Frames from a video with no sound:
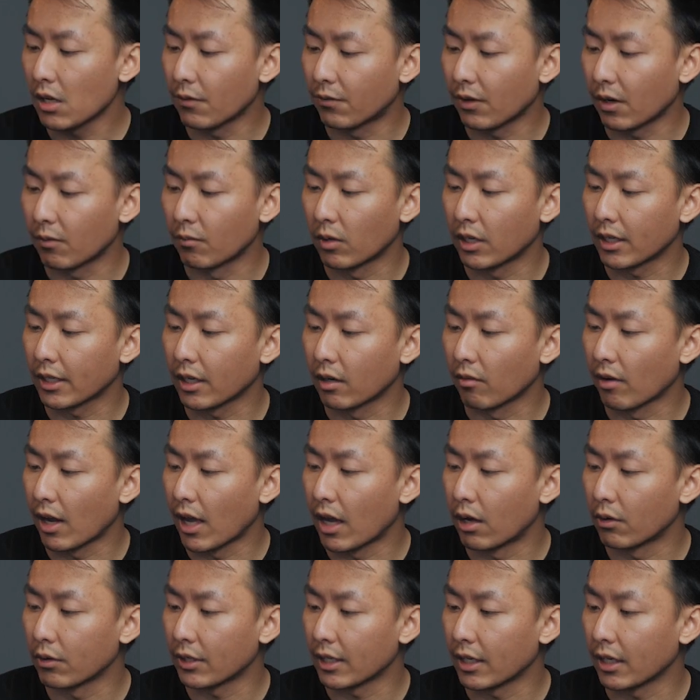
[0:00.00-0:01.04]
If I'm running
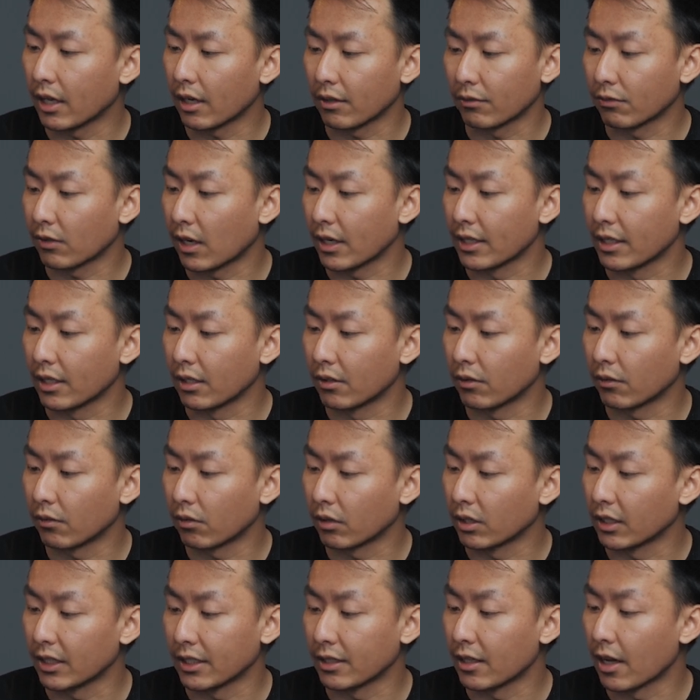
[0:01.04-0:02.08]
around, I find it
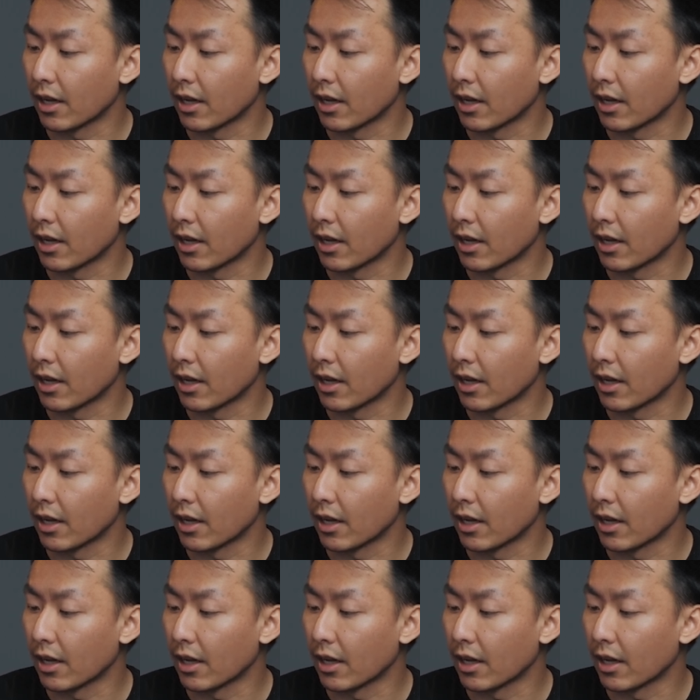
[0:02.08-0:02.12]
really